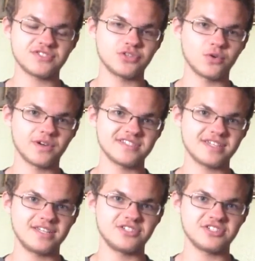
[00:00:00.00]
stories
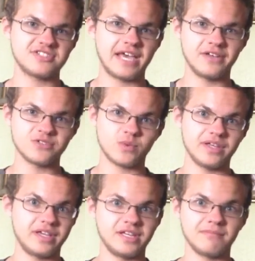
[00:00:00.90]
that he just tells
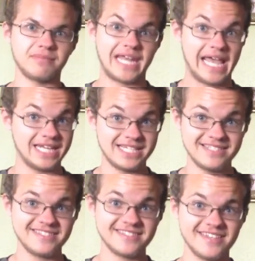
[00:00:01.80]
while eating bananas,